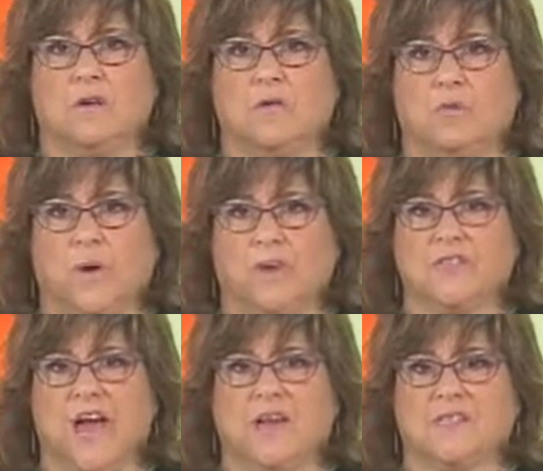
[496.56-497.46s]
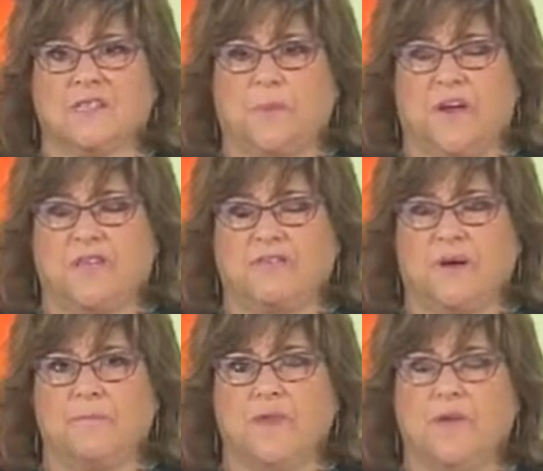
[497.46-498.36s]
where tax is paid
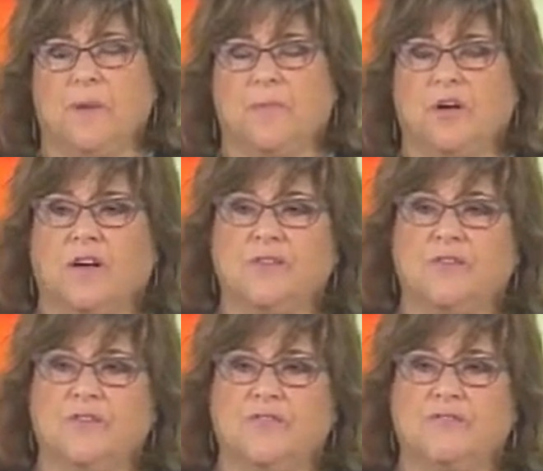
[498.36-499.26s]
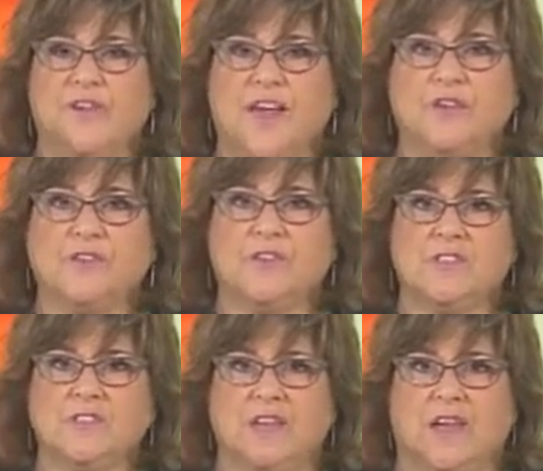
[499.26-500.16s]
from. Because if you fail to
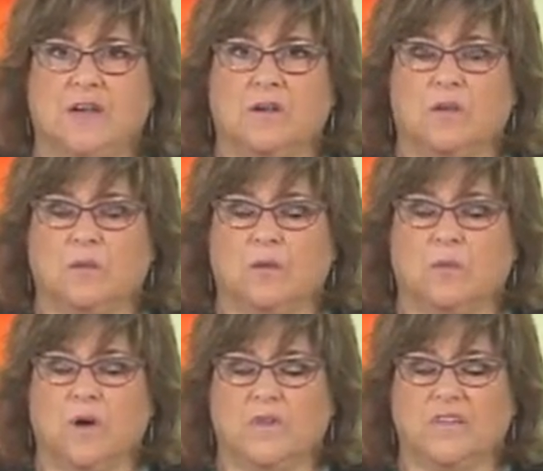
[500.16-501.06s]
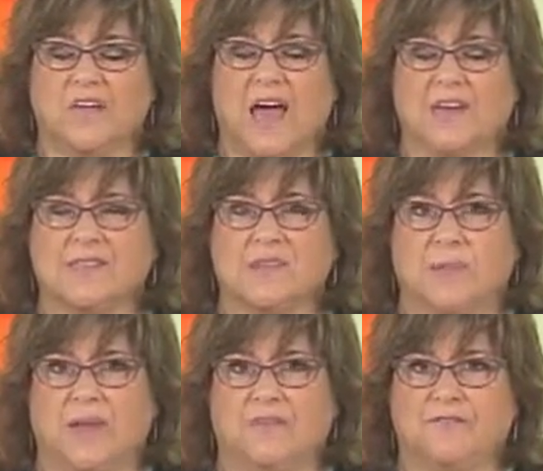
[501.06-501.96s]
state where the tax is
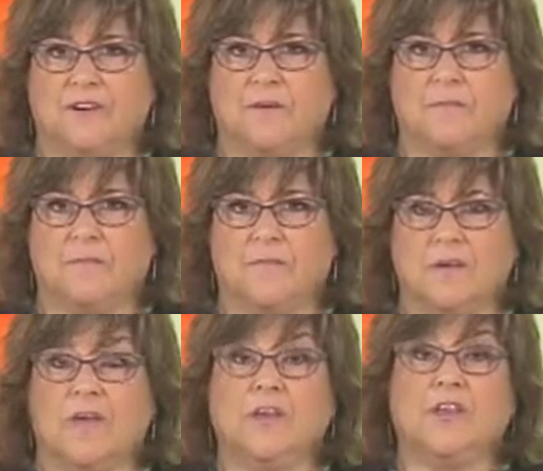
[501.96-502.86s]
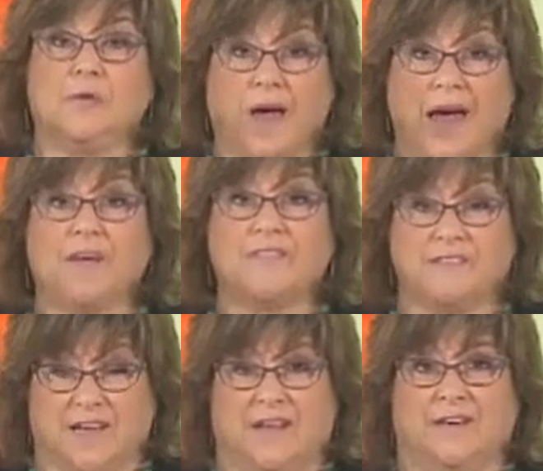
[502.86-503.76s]
paid from, you have
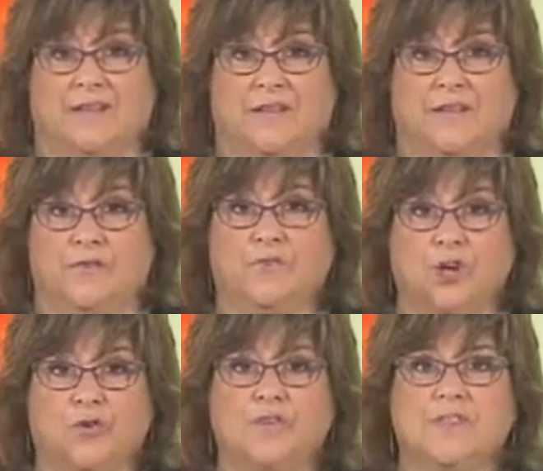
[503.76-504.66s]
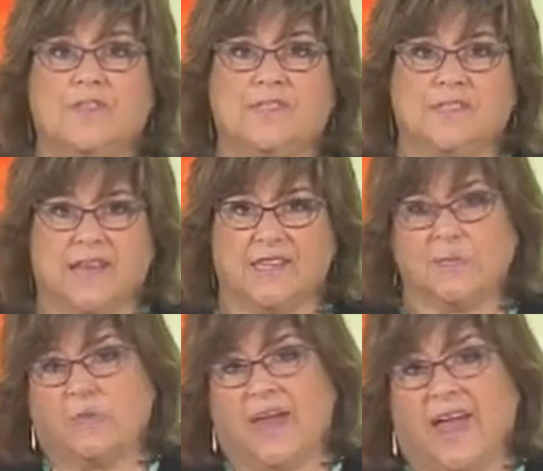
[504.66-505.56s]
stated, you've chosen the
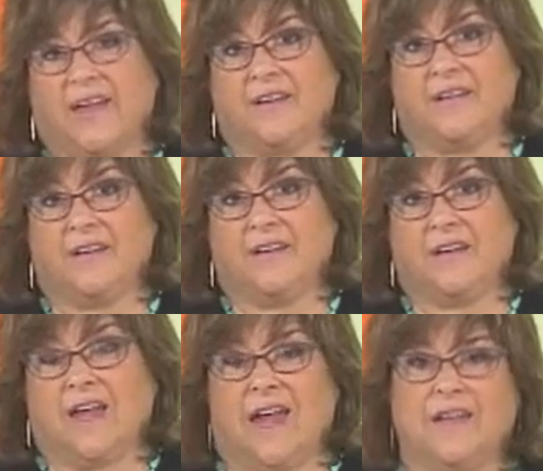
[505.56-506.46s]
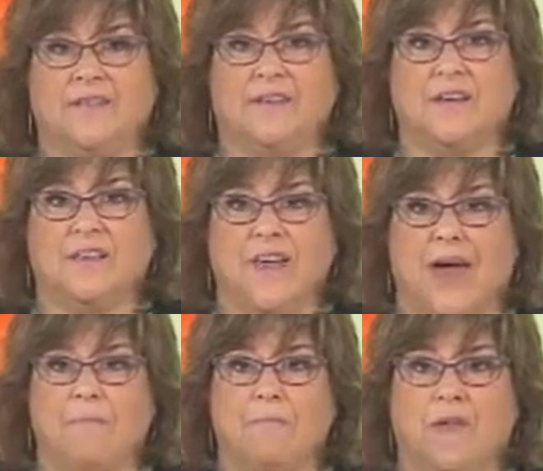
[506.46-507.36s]
state's plan, and
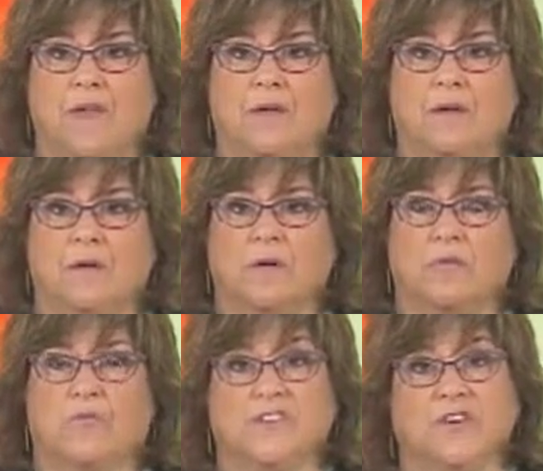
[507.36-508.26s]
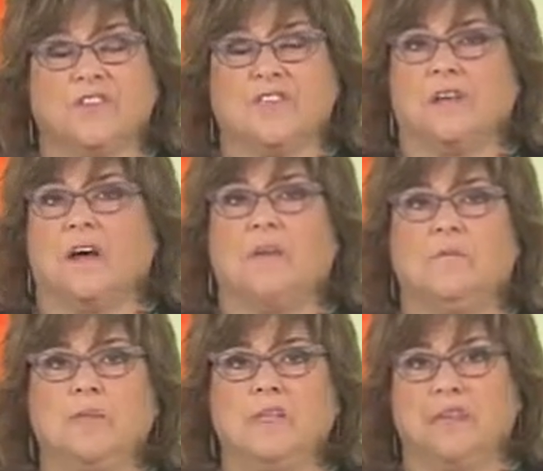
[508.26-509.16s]
that may result in
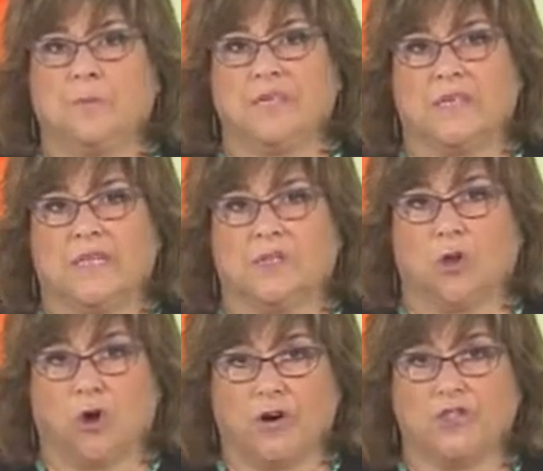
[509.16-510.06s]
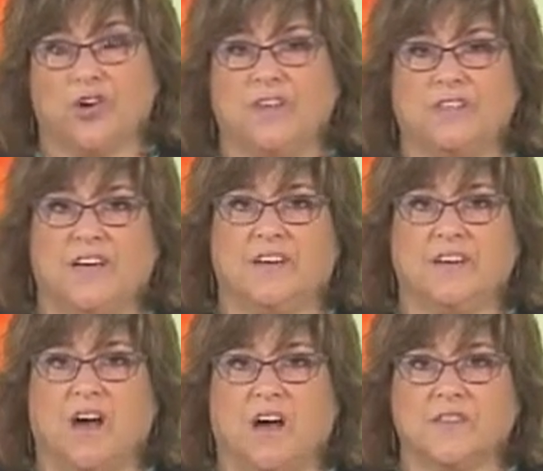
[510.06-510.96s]
unbelievably large
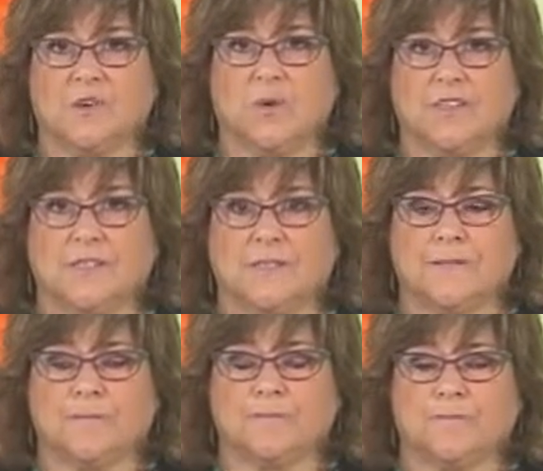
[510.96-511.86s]
unintended consequences.